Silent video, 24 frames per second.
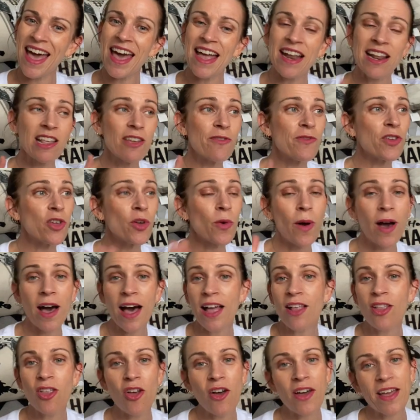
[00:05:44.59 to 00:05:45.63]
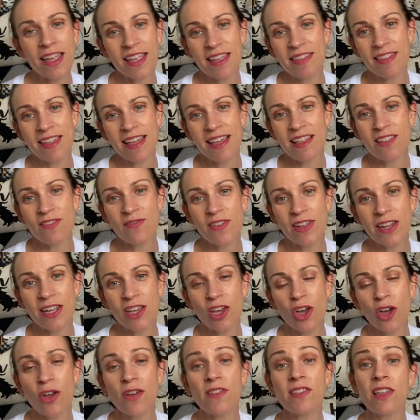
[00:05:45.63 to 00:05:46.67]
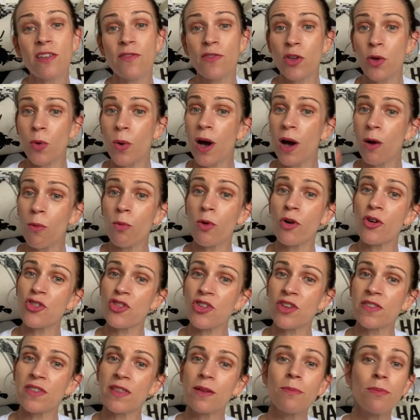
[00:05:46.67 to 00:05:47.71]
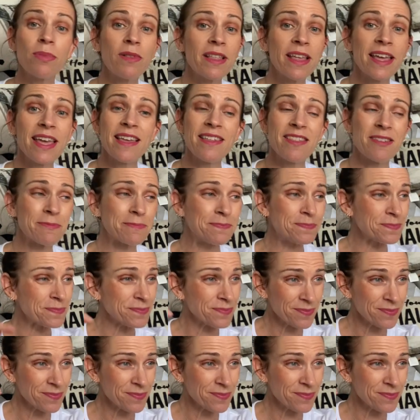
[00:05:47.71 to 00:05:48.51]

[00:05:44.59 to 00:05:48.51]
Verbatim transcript: And if you are liking these videos, if you are watching them, please